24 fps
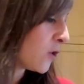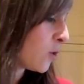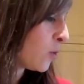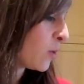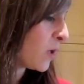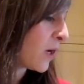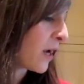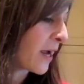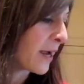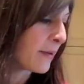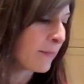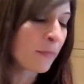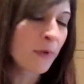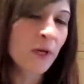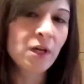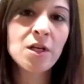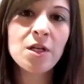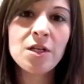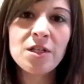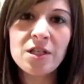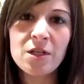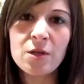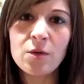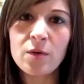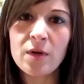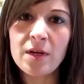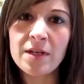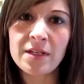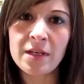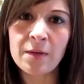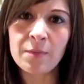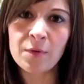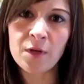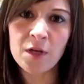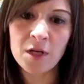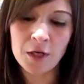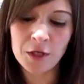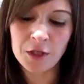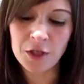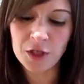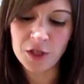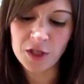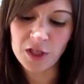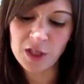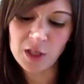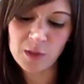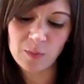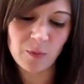So what I am gonna do is I'm gonna
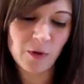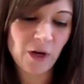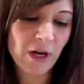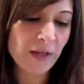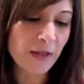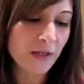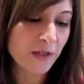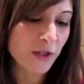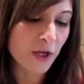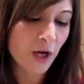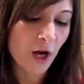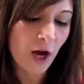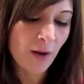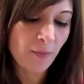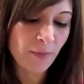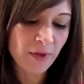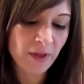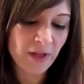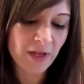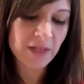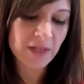just spray the top of